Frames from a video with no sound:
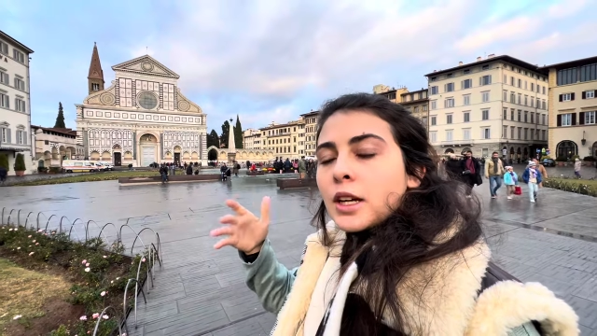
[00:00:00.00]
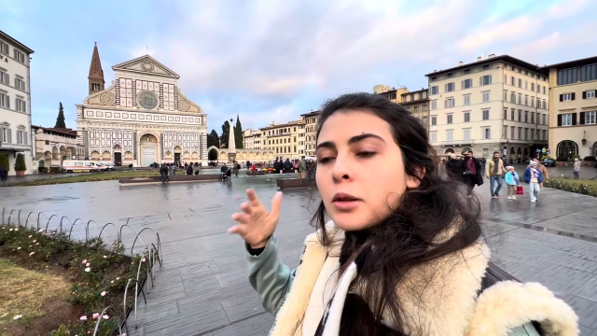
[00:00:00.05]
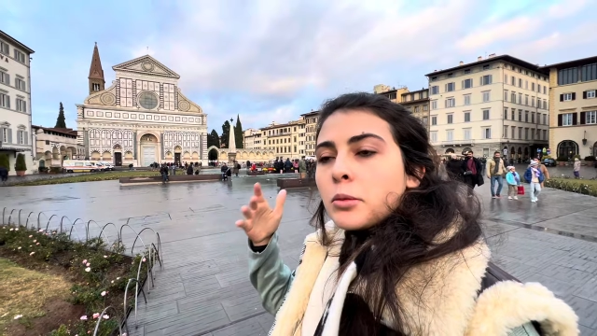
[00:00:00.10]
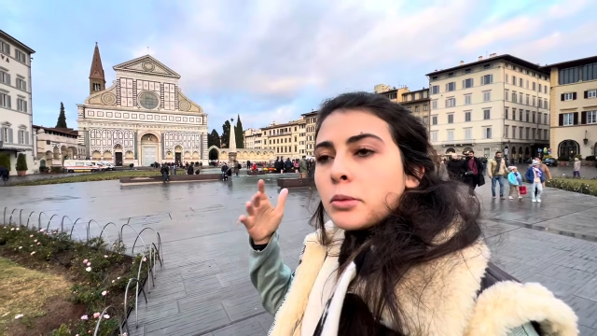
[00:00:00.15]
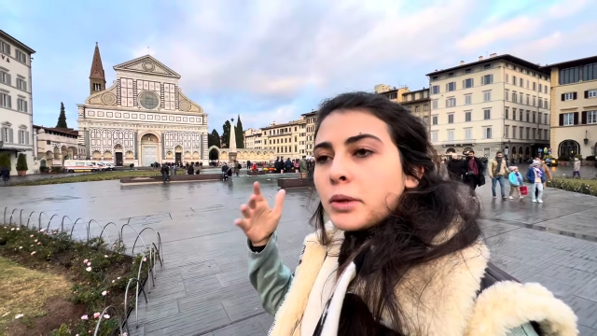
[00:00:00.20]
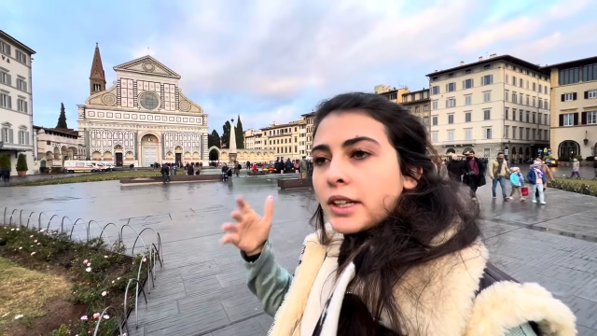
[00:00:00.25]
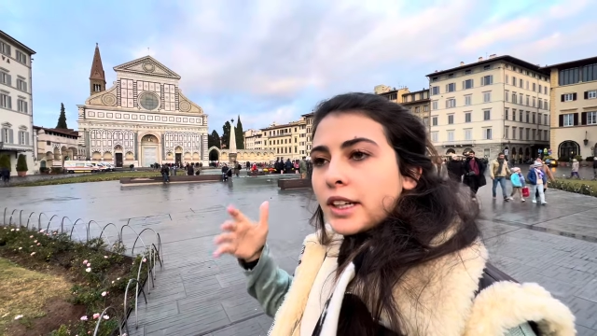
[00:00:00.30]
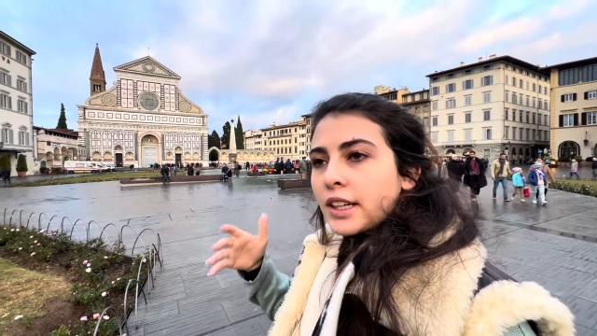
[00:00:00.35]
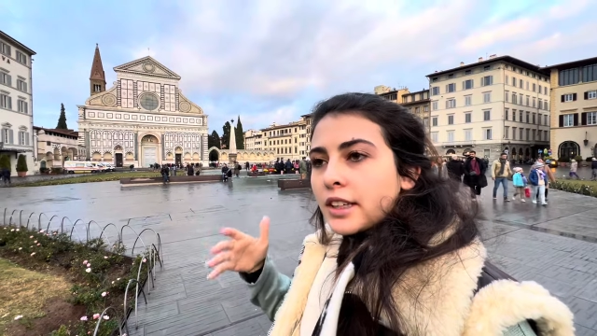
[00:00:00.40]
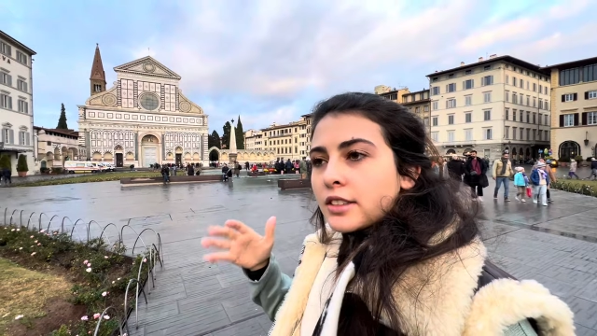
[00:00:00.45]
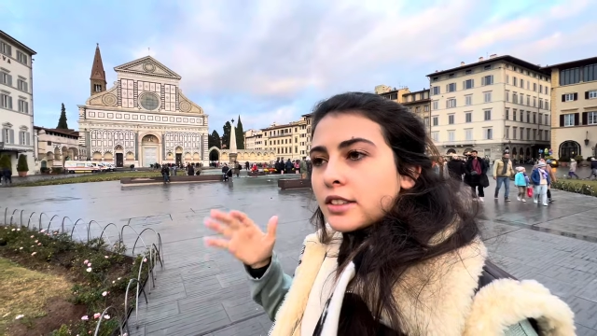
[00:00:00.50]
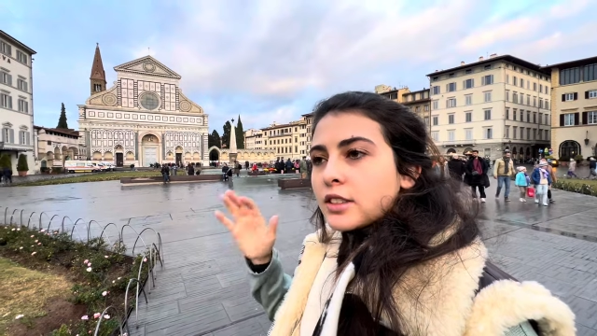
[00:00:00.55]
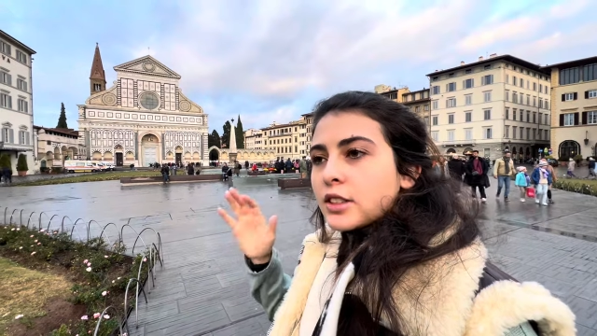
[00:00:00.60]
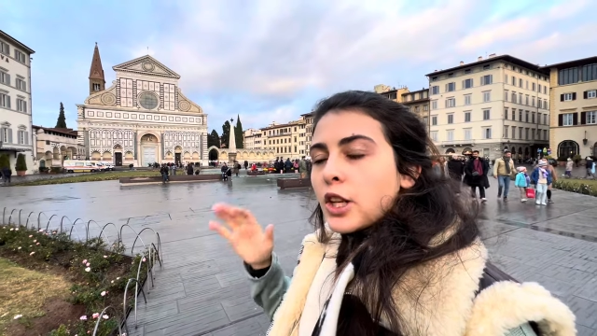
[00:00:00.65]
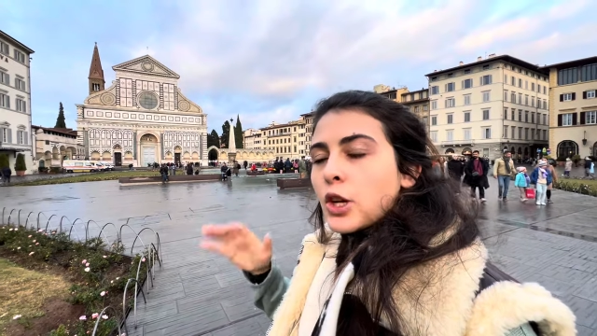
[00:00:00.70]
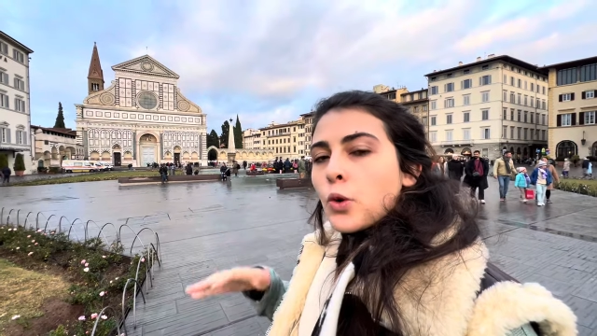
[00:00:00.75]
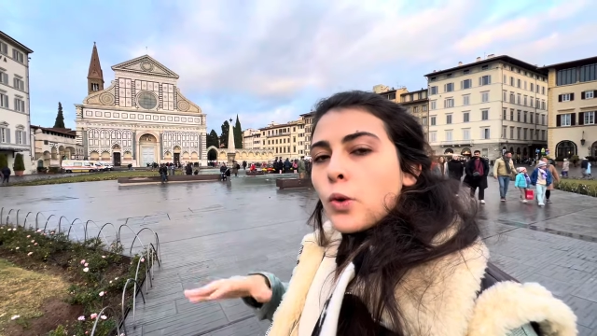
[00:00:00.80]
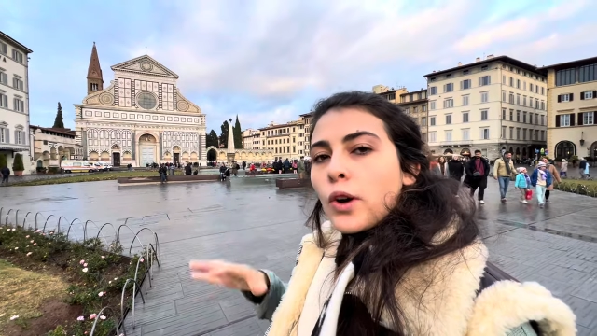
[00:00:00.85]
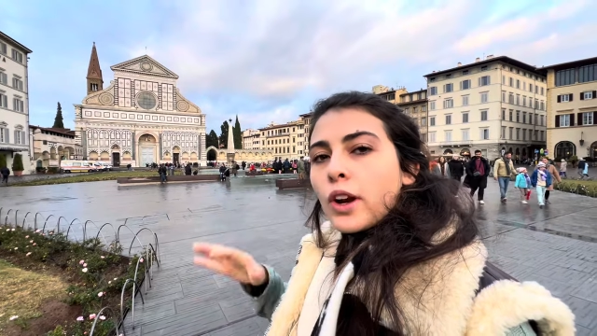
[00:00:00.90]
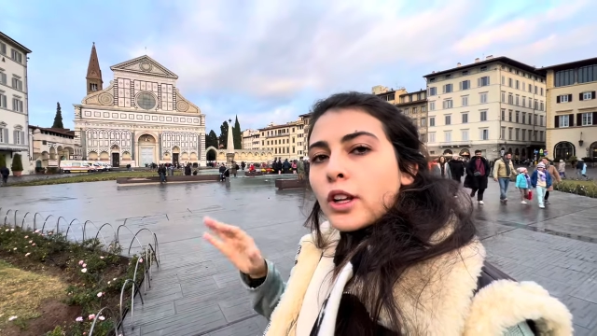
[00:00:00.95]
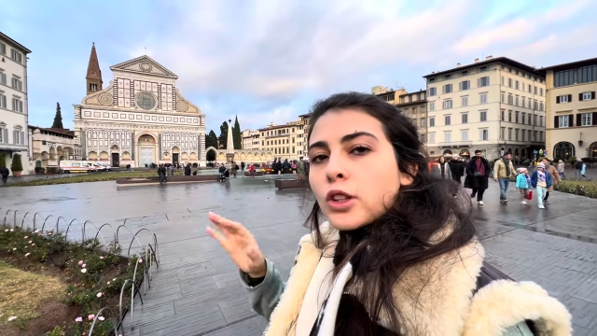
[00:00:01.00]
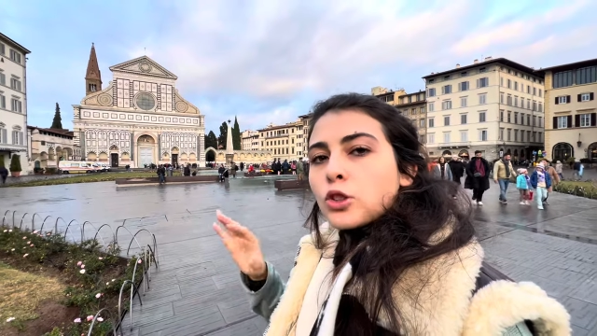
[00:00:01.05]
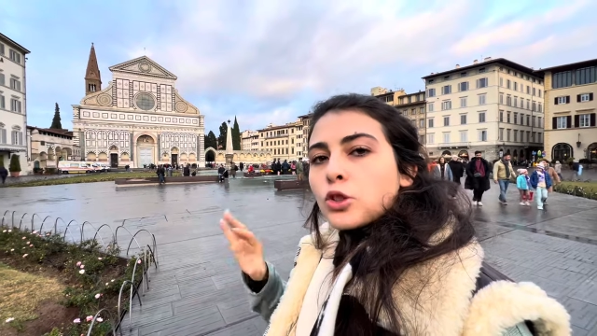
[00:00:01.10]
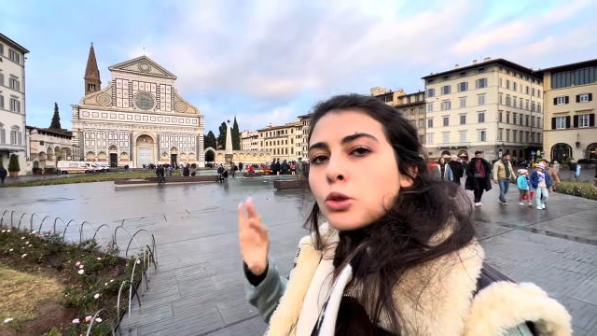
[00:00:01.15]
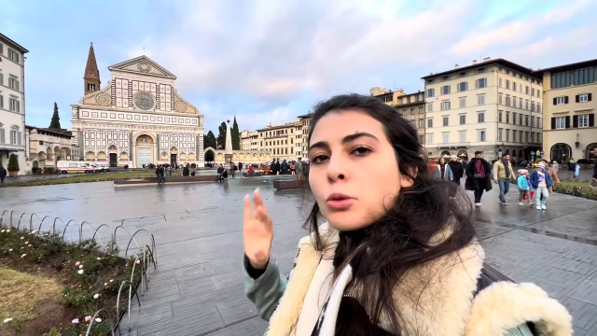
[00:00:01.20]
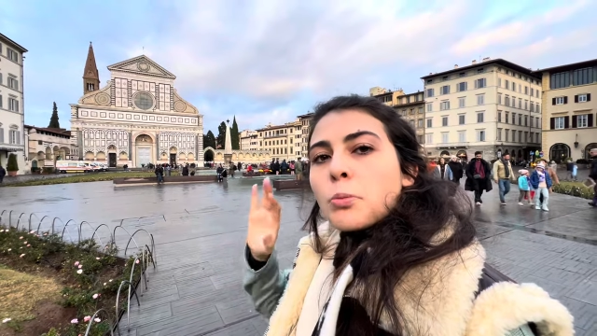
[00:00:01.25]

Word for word: because they wanted to